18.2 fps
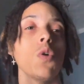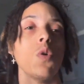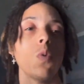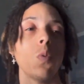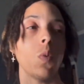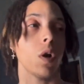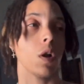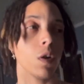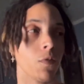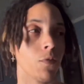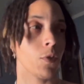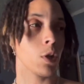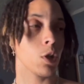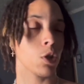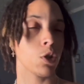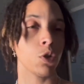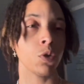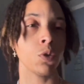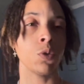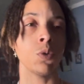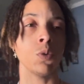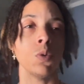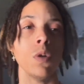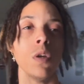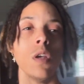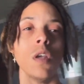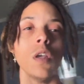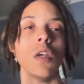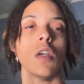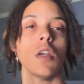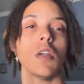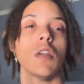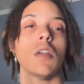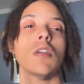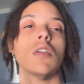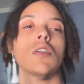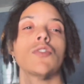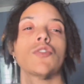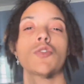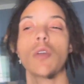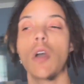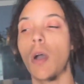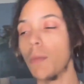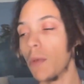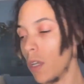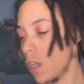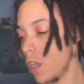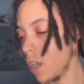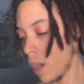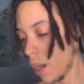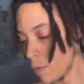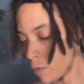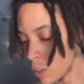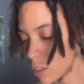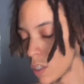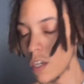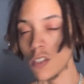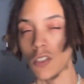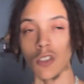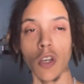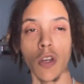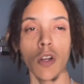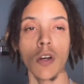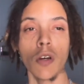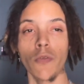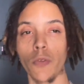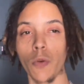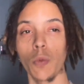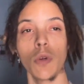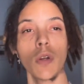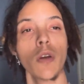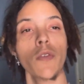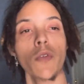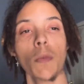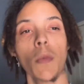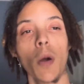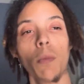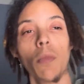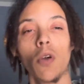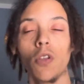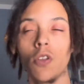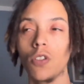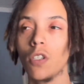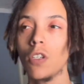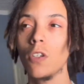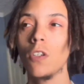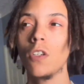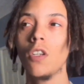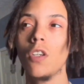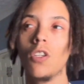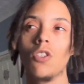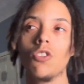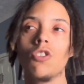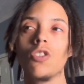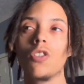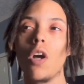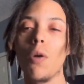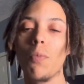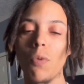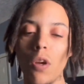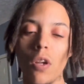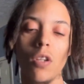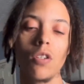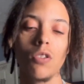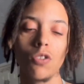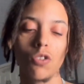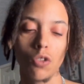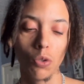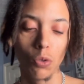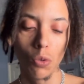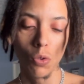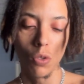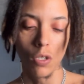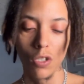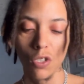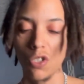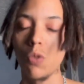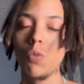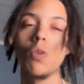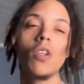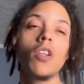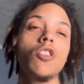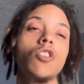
what I'm finna do is I'm going to get everything set up for whenever my brother's here. He can just hop right into it so we can